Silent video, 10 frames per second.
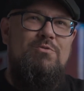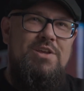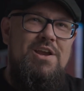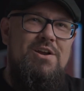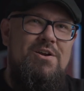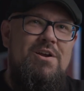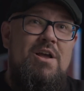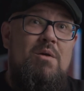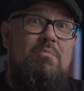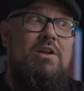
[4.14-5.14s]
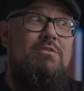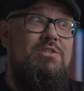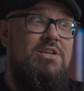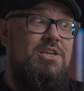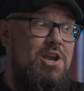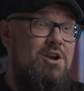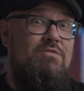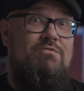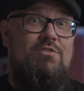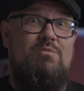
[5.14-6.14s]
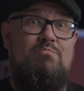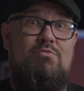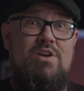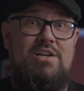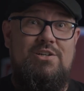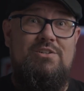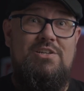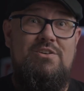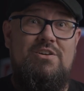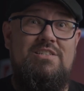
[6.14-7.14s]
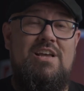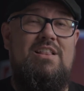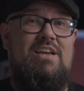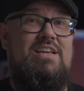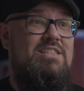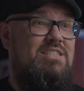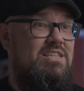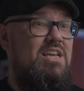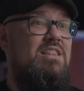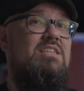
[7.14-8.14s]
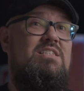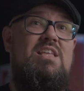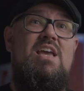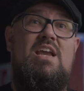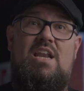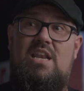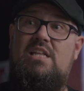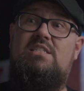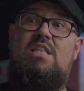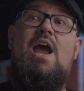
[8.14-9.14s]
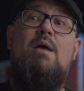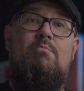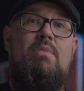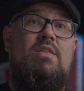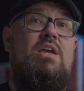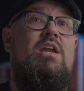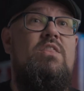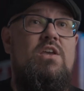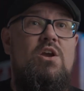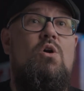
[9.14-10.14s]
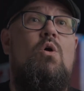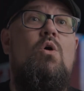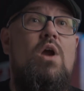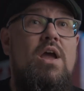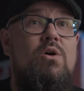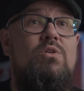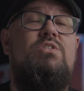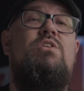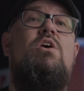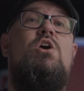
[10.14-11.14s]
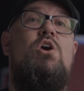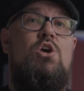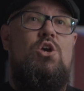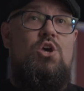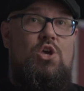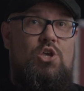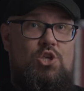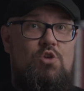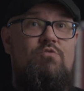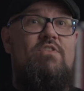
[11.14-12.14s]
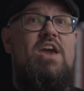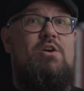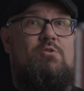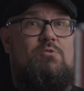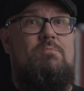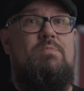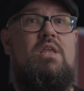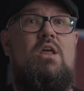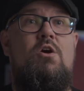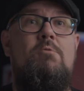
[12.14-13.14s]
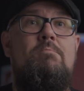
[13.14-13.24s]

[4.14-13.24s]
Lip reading: year, but it was a year full of pressure too, because I like had said this thing and it needs to happen by the end of the year or else you fail, you know?